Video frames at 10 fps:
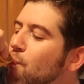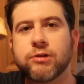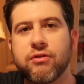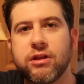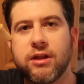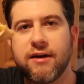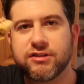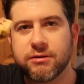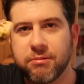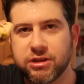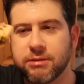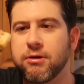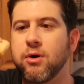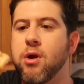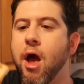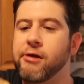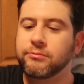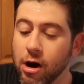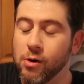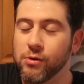Nothing left but the
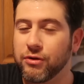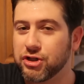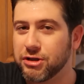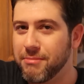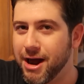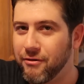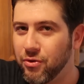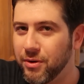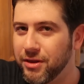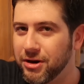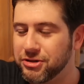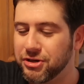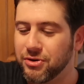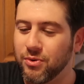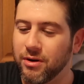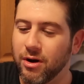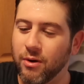bone. Oh, and there's some marrow in there too.